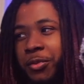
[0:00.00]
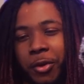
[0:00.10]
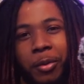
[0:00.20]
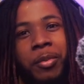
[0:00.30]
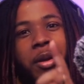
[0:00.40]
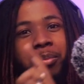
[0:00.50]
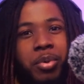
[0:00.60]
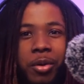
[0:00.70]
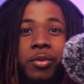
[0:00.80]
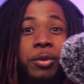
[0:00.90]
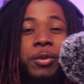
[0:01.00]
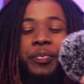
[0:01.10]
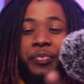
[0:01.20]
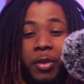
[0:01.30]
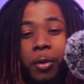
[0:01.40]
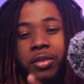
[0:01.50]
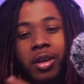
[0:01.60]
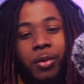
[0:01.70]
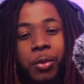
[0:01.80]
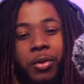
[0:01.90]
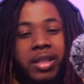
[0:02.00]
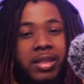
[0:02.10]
from Peru. Those are all the